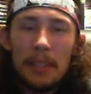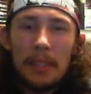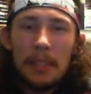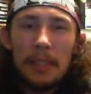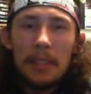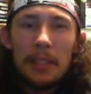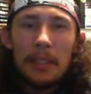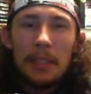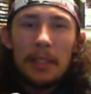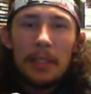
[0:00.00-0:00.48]

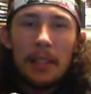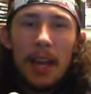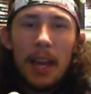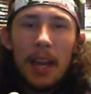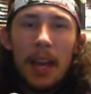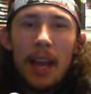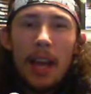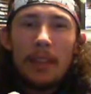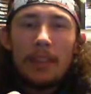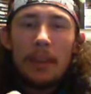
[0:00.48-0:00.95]
I like
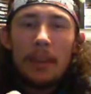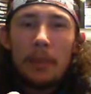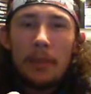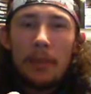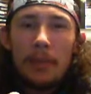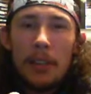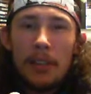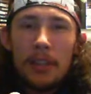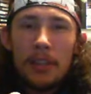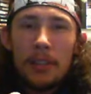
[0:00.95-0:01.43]
professional
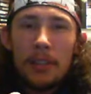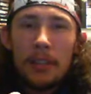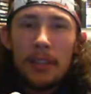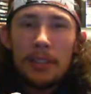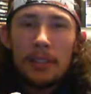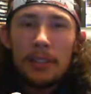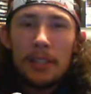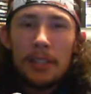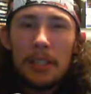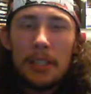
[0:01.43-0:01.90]
wrestling
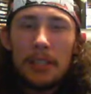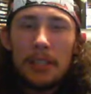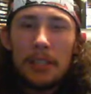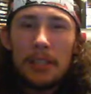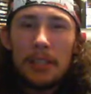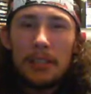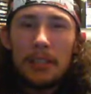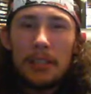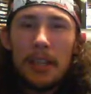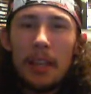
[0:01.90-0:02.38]
shirts. A lot of
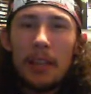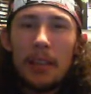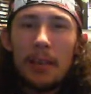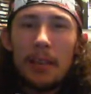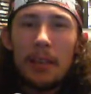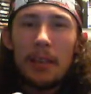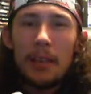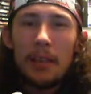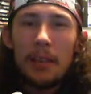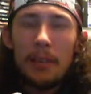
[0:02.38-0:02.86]
them I think are
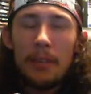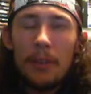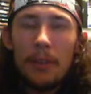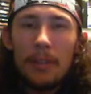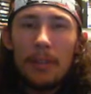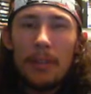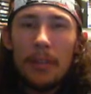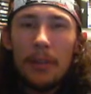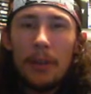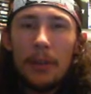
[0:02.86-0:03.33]
really
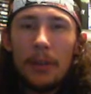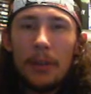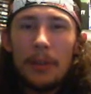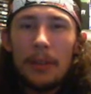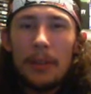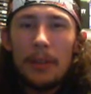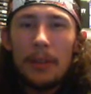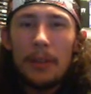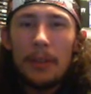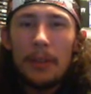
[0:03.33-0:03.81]
cool, and they're
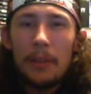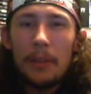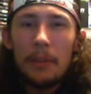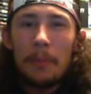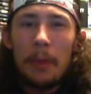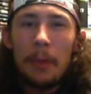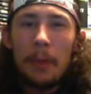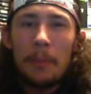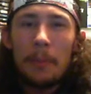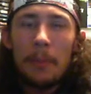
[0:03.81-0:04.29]
probably
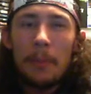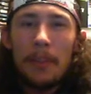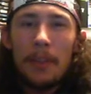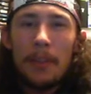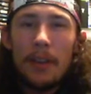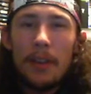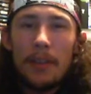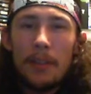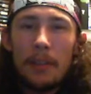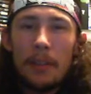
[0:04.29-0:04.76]
some of my
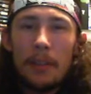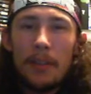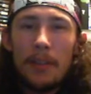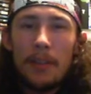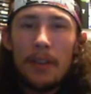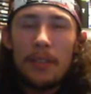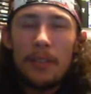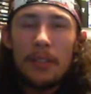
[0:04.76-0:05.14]
favorite shirts.